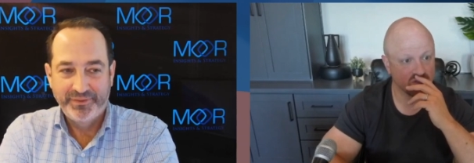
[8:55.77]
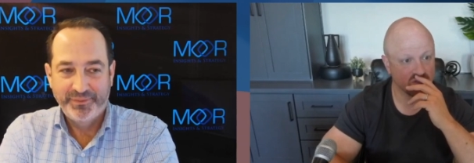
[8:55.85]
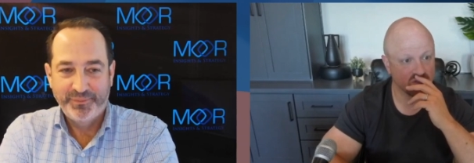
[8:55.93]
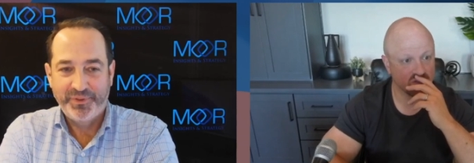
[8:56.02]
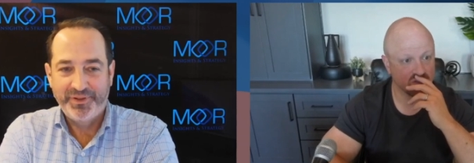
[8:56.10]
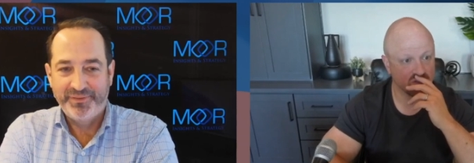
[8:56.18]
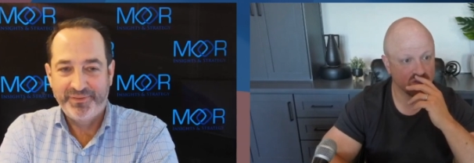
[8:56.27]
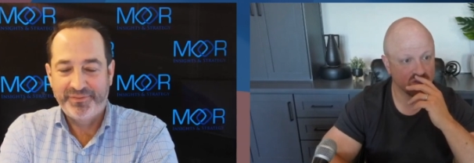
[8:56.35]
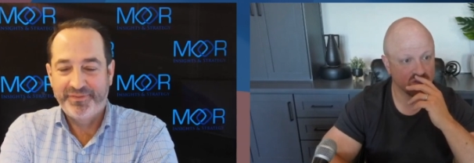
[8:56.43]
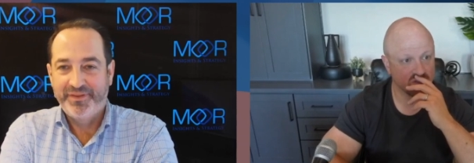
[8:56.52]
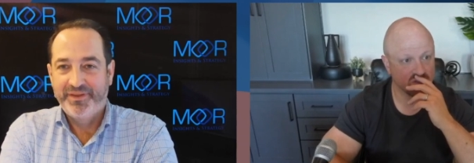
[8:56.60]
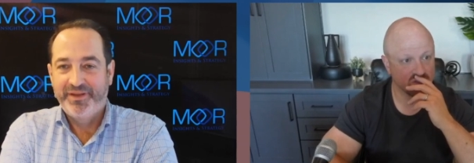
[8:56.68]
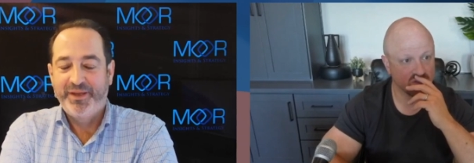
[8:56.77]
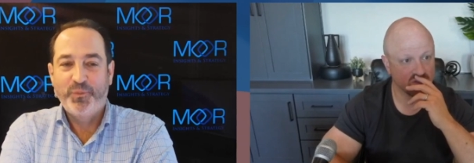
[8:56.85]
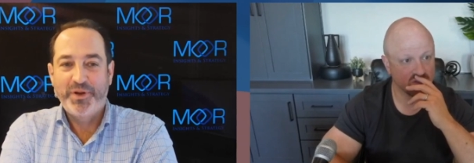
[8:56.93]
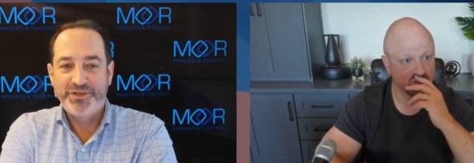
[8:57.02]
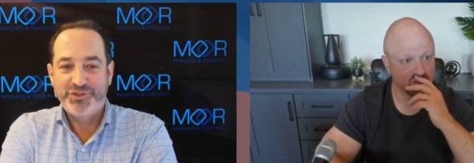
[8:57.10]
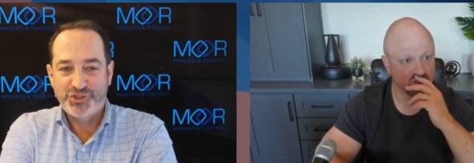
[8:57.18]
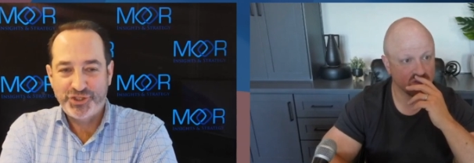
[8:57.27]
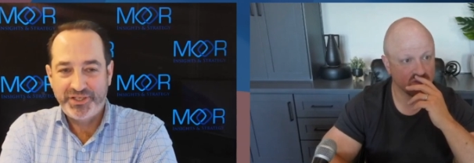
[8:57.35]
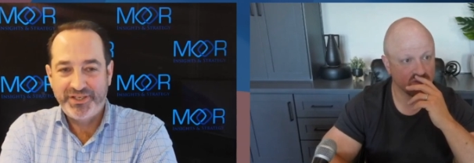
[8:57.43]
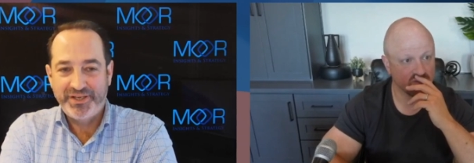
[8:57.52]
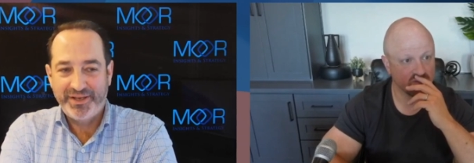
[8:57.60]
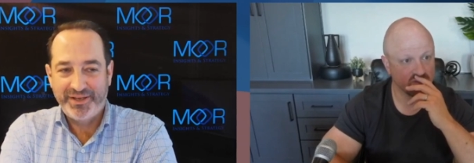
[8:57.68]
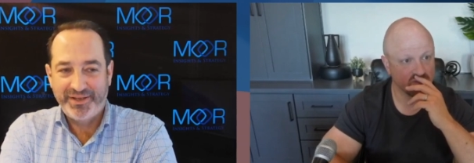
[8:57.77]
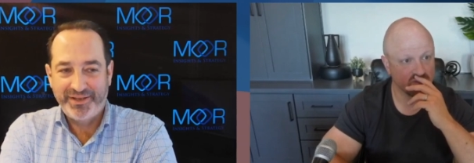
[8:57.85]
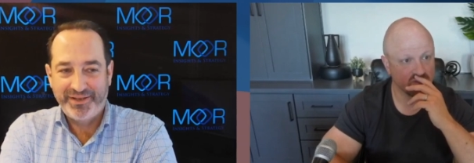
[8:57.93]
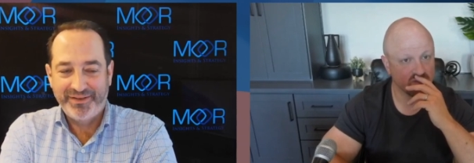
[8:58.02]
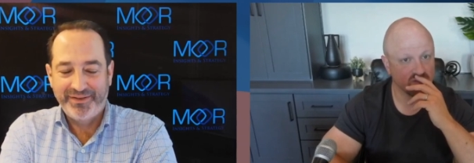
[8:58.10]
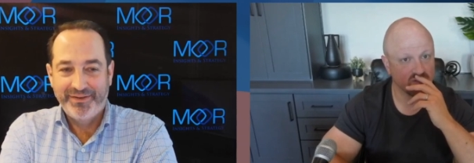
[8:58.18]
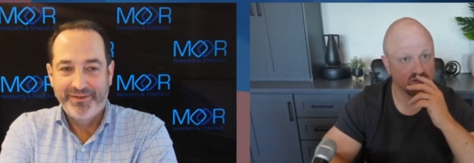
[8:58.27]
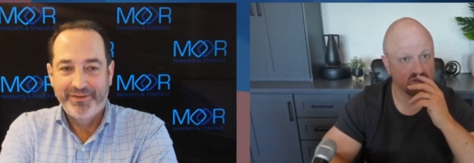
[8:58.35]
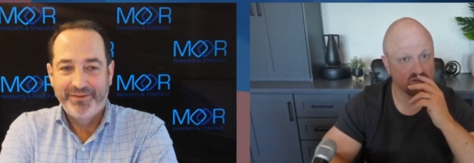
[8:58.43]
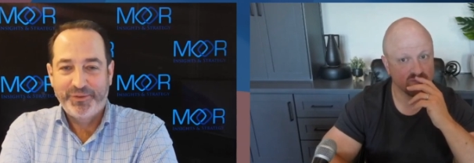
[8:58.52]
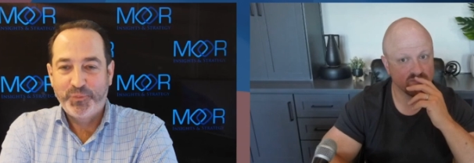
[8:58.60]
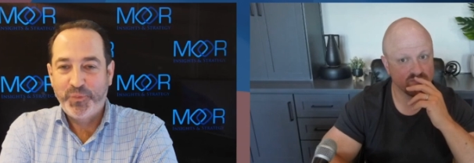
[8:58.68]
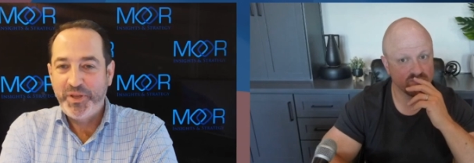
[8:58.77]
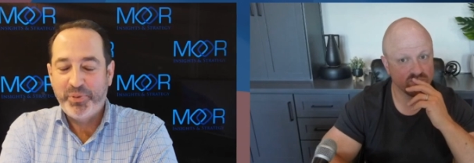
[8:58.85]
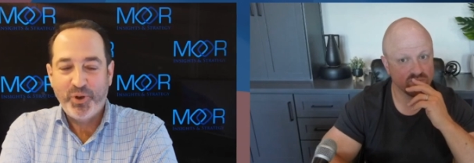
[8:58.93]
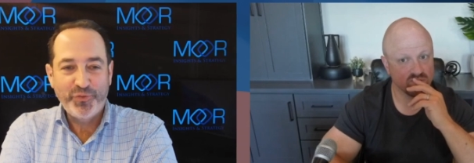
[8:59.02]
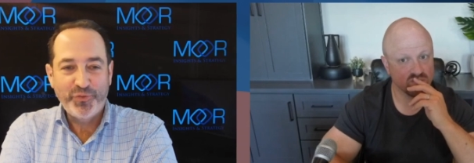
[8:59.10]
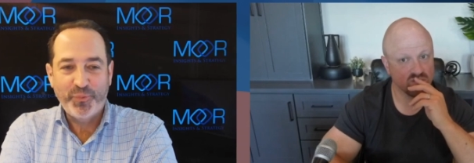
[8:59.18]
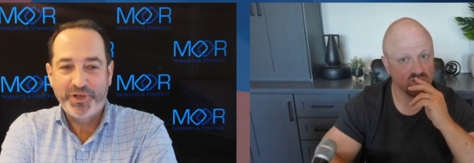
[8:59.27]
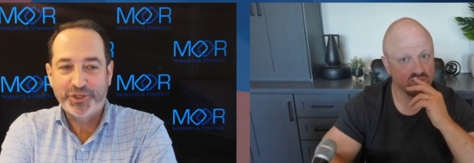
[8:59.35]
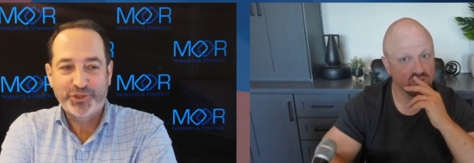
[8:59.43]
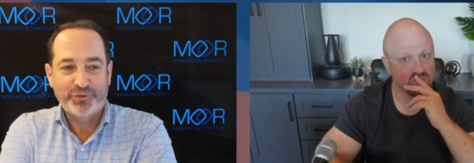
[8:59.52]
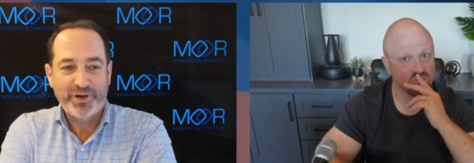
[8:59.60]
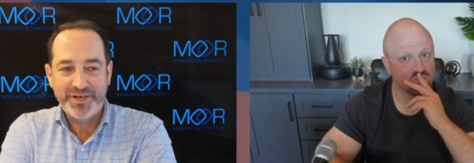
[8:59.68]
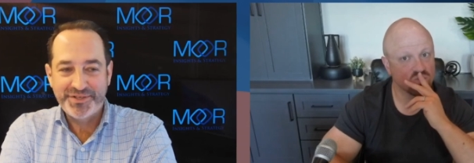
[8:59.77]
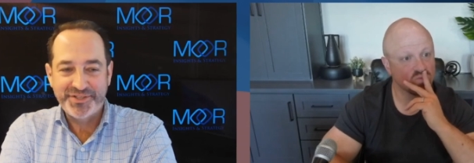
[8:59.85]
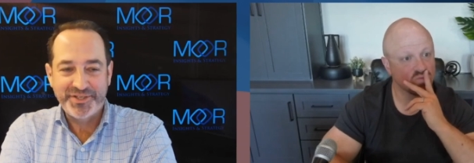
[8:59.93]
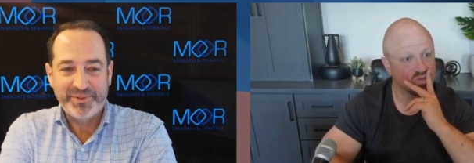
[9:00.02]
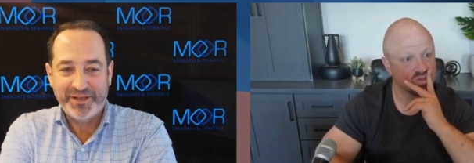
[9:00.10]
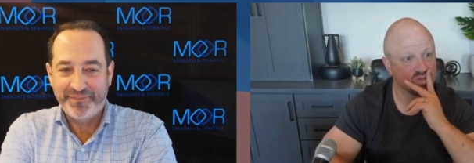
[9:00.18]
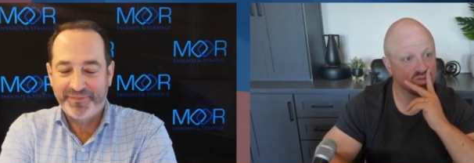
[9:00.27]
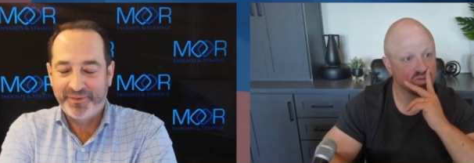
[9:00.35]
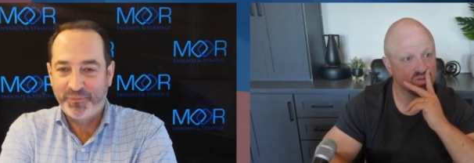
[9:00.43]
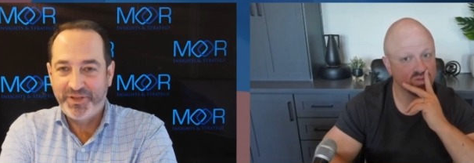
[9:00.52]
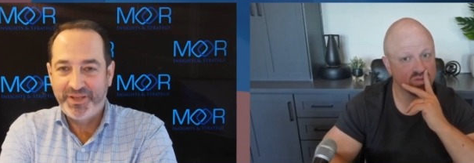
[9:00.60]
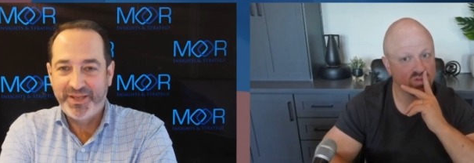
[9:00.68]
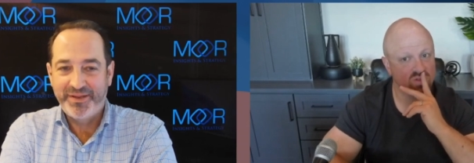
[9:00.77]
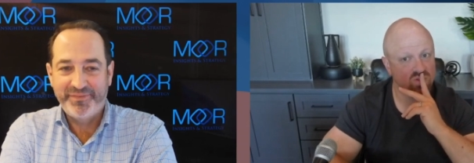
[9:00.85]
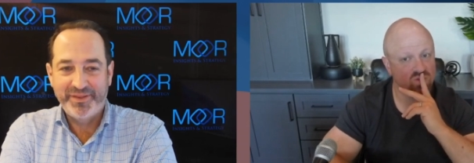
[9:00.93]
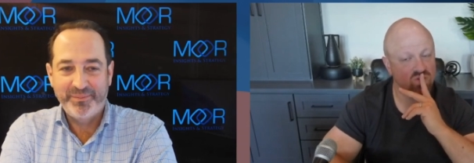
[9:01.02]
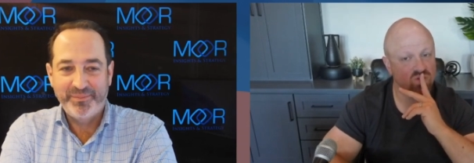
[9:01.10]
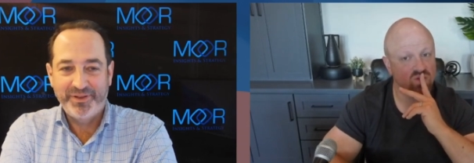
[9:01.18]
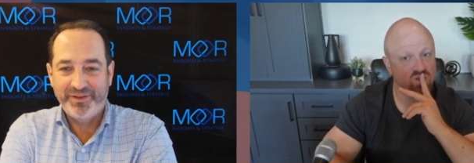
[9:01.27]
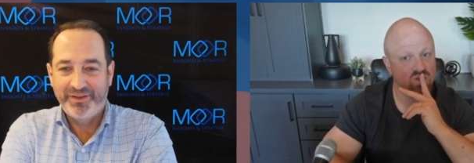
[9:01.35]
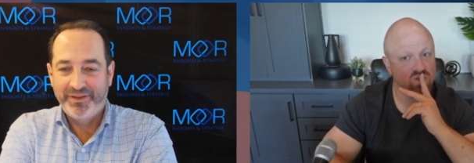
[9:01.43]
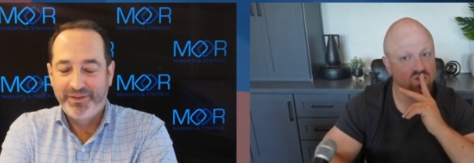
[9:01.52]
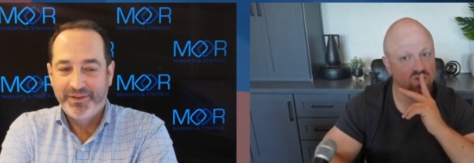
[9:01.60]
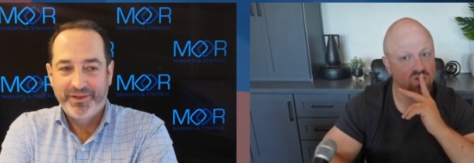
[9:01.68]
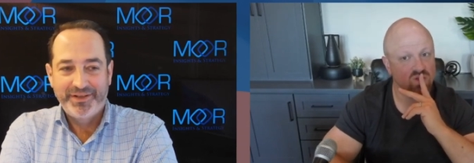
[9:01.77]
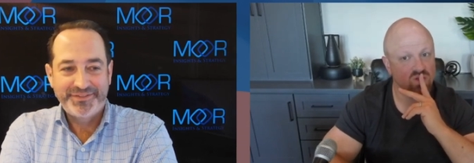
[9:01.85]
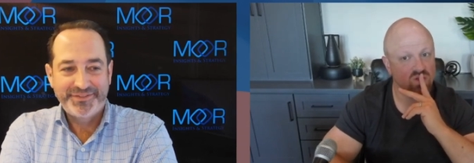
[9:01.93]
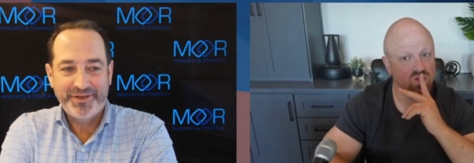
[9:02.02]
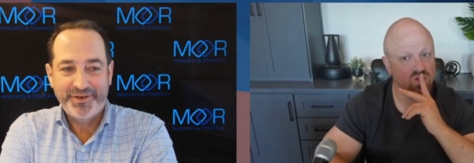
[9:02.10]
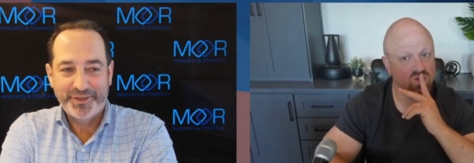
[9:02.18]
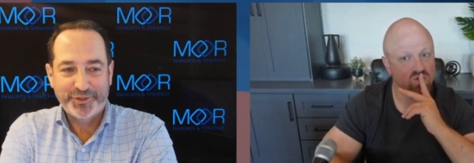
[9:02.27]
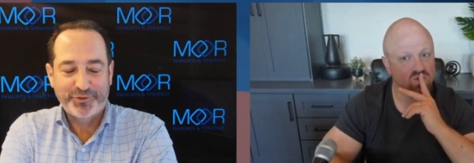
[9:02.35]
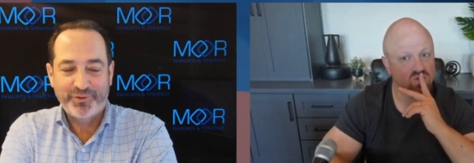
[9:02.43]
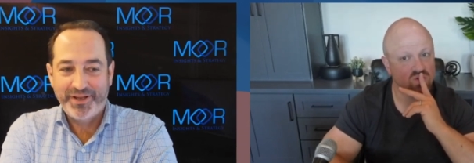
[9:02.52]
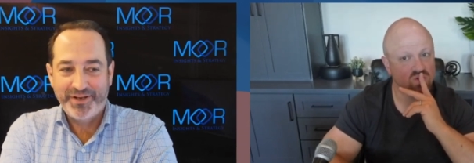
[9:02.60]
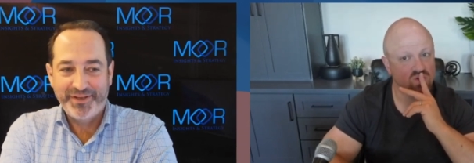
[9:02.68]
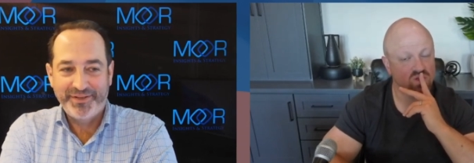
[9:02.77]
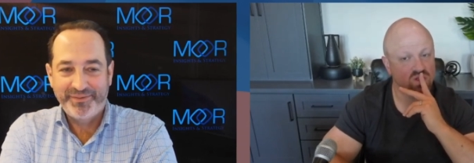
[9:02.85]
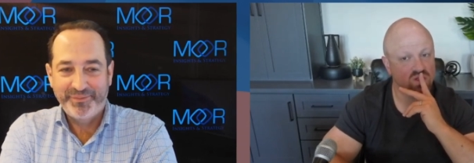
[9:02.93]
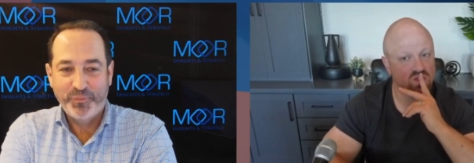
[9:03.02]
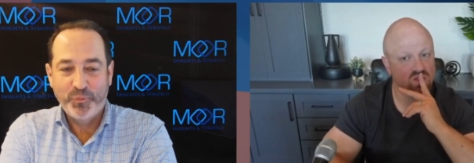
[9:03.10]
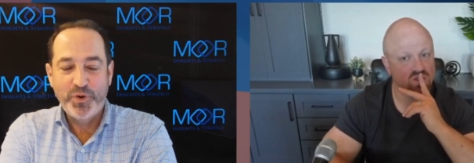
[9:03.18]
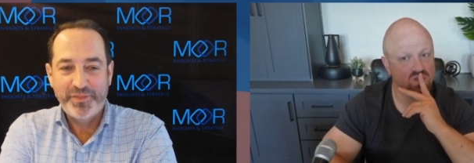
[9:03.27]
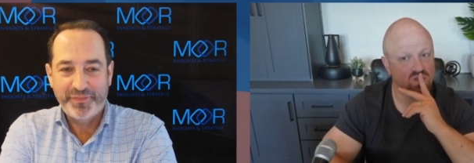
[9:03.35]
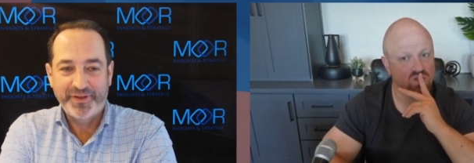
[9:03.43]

Speaker 1: with and went ga like we both went crazy about them we gave them a a ton of credit with the